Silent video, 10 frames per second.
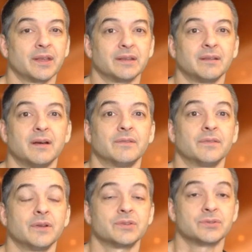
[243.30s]
in love
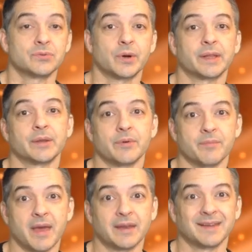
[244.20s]
too quickly with
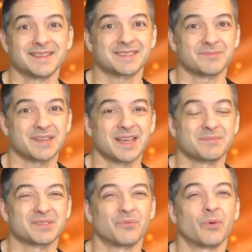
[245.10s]
men, and
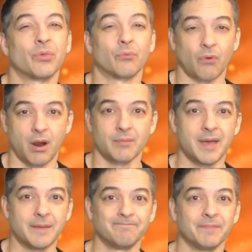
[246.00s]
sometimes with the wrong
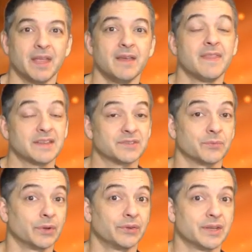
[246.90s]
men. That's the
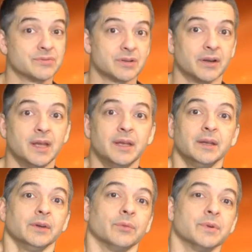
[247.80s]
real danger.
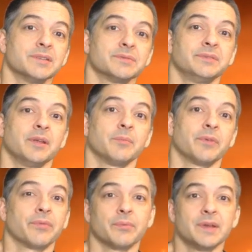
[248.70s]
Reason number
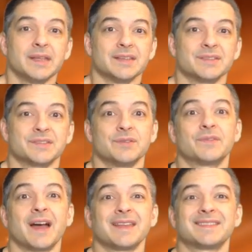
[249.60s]
three is you've
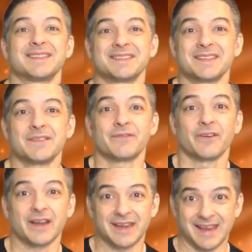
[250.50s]
got
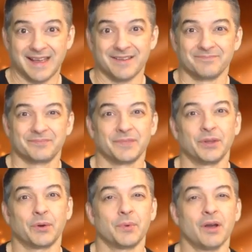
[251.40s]
Disney-phrenia.
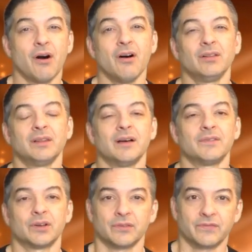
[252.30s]
Look, we all love
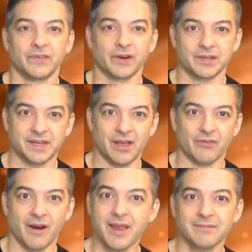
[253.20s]
a good fairy tale,
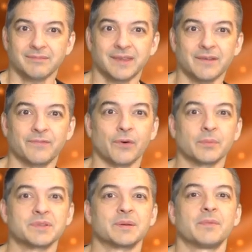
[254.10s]
right? They
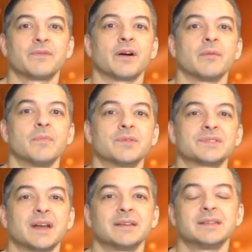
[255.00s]
formed some of our most
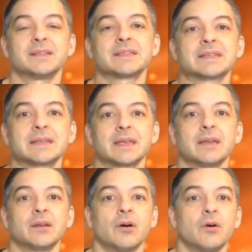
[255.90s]
idealistic
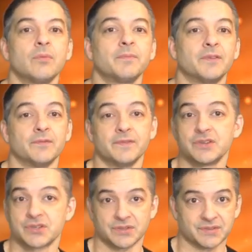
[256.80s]
and hopeful
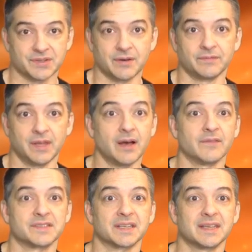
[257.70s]
visions of love
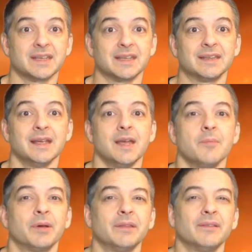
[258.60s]
as a kid,
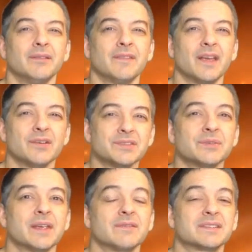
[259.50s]
but they also
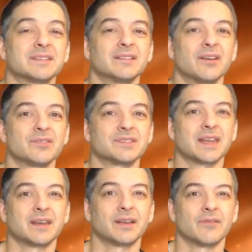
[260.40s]
gave us an
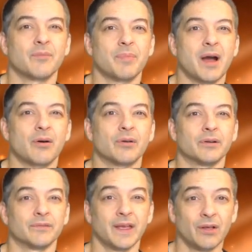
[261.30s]
understanding of the power
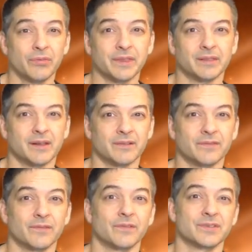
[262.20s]
of healthy
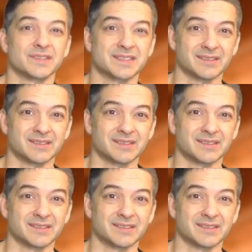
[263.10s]
love versus